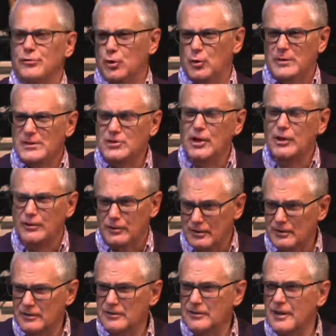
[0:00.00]
to each other.
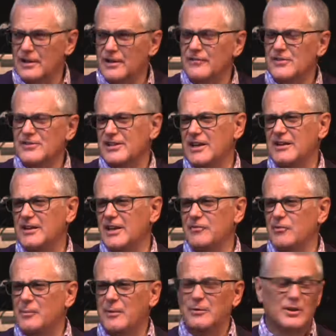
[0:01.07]
And if you said it,
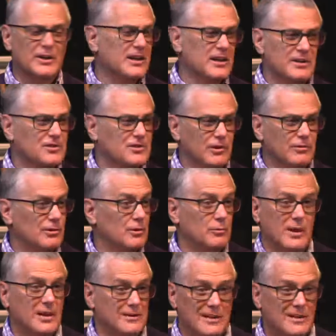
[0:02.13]
everyone would look at each other and go,
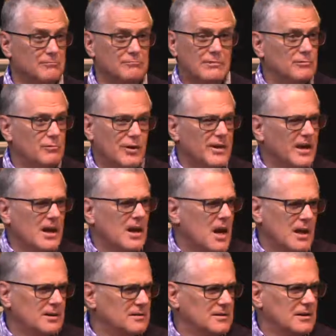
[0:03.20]
what? Like, what do they
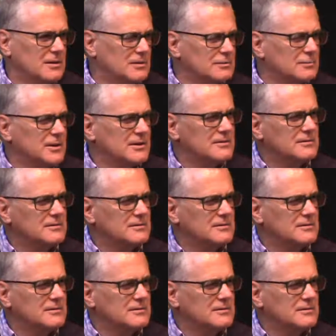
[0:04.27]
got? You know, what?